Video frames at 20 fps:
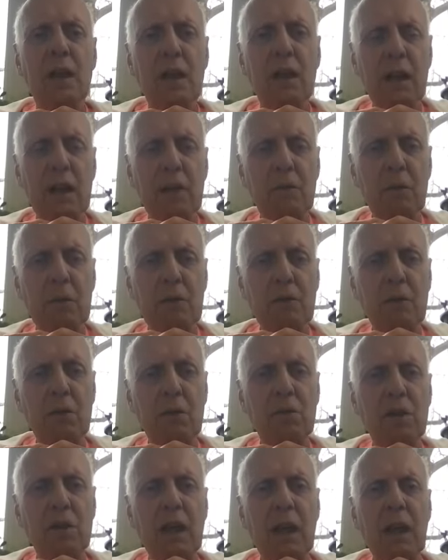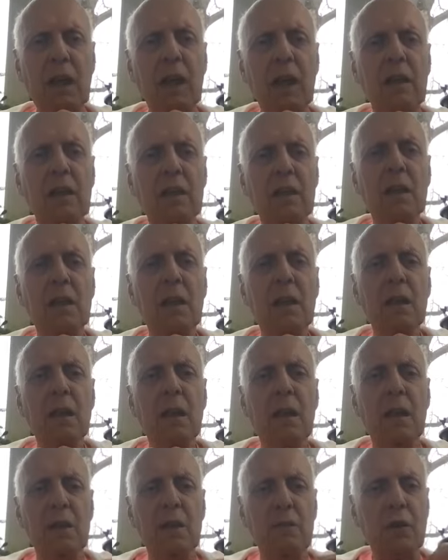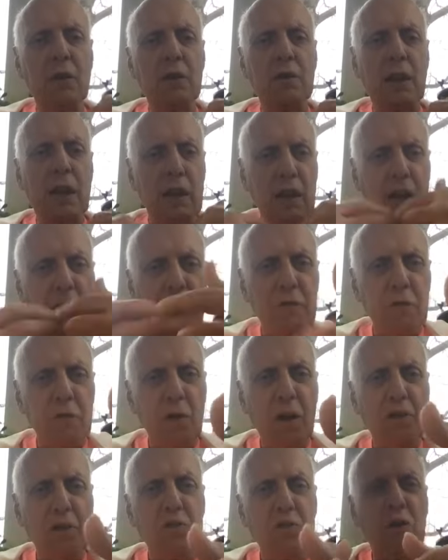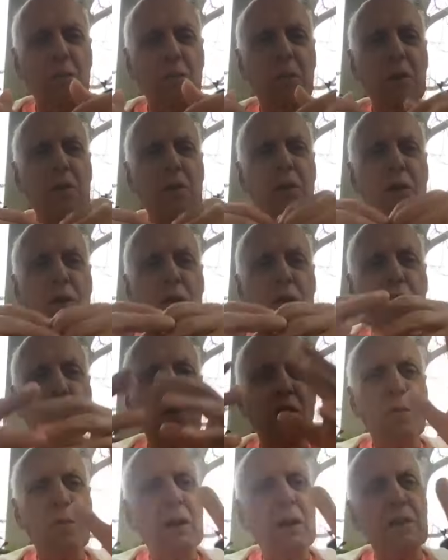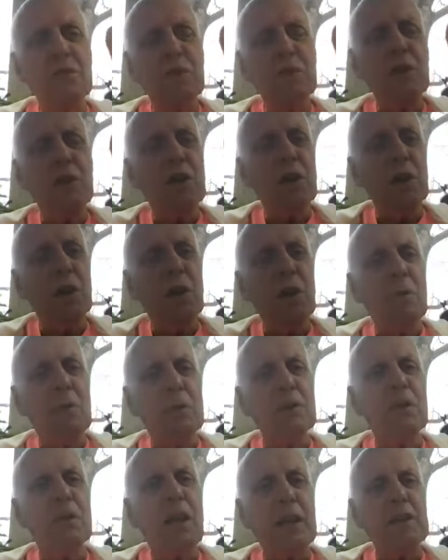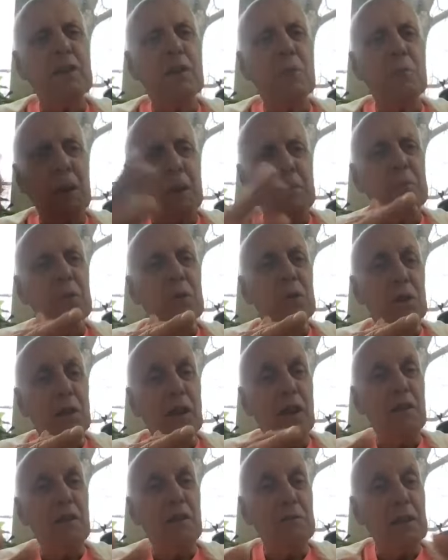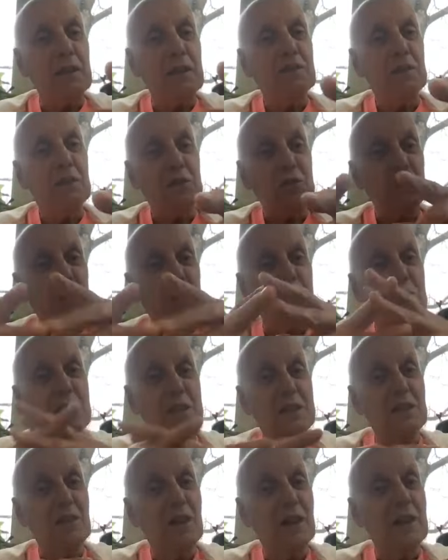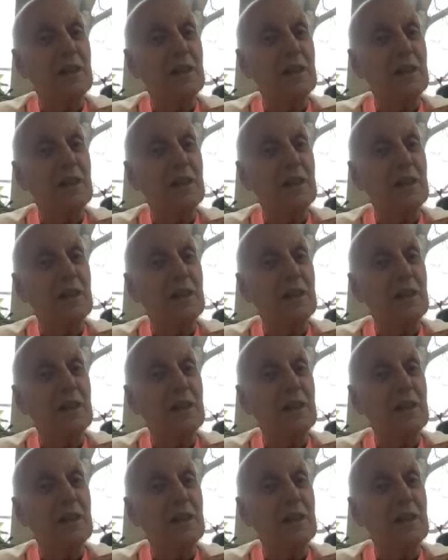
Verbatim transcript: i like what you're saying and of course I love you also. But you know, you don't always, you don't always like the people you love. That's interesting. You know,